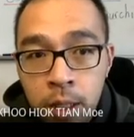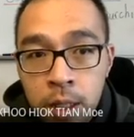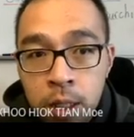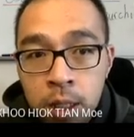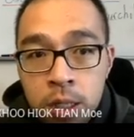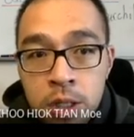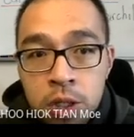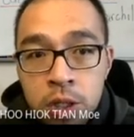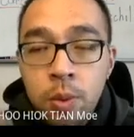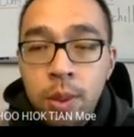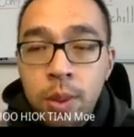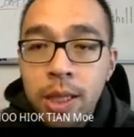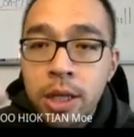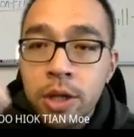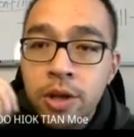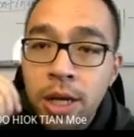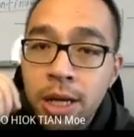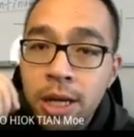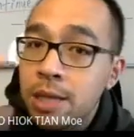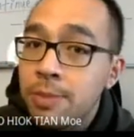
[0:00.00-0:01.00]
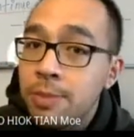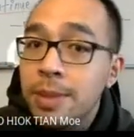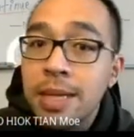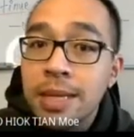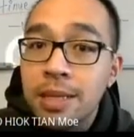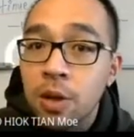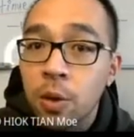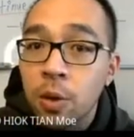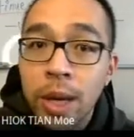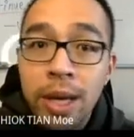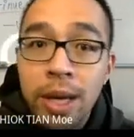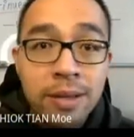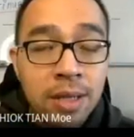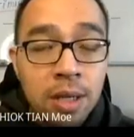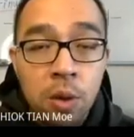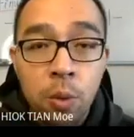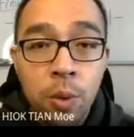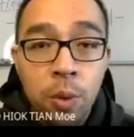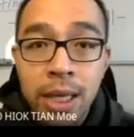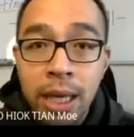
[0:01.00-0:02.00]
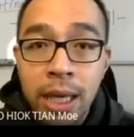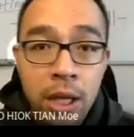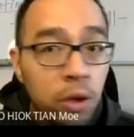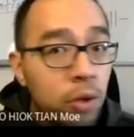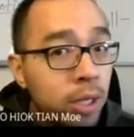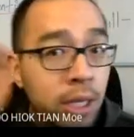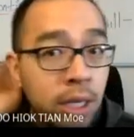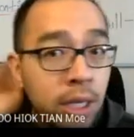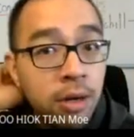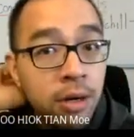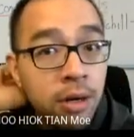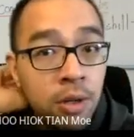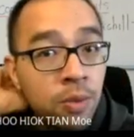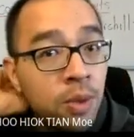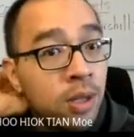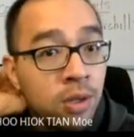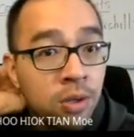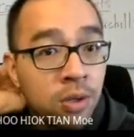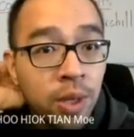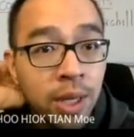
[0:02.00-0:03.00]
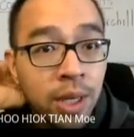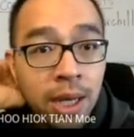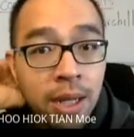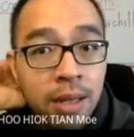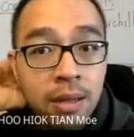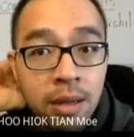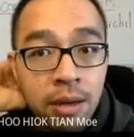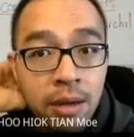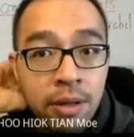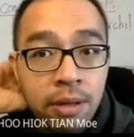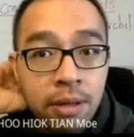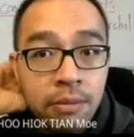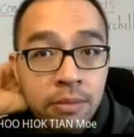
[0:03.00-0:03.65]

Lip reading: So when it transmits the waves, we cannot hear it. We can't hear it.